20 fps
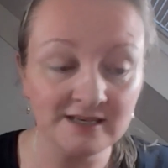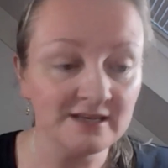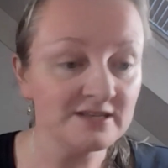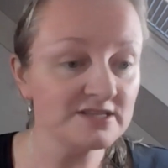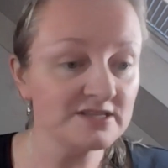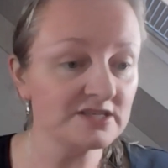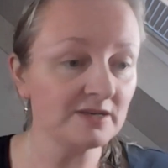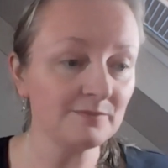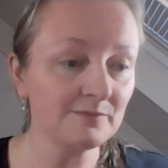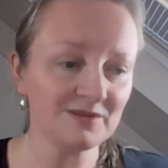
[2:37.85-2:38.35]

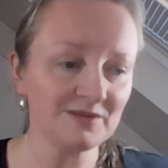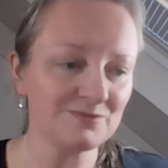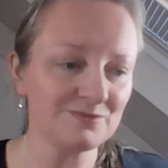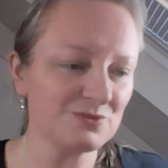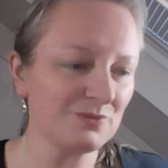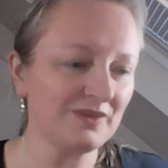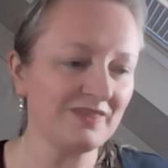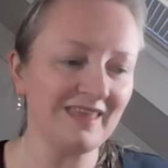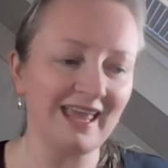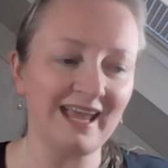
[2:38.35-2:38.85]
Sometimes
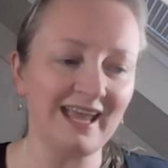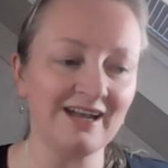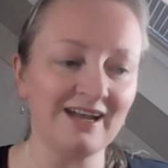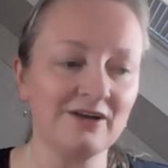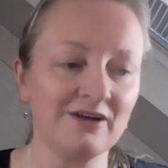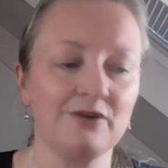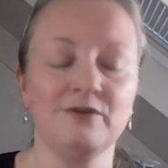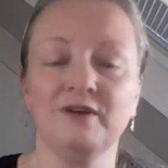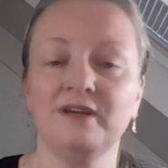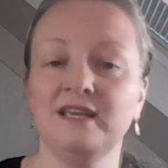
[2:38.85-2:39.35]
with
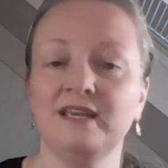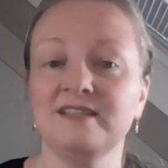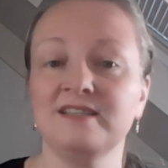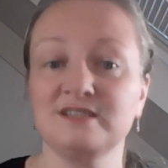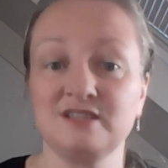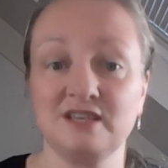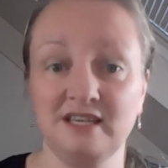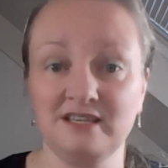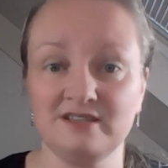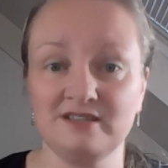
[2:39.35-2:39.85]
anger, it's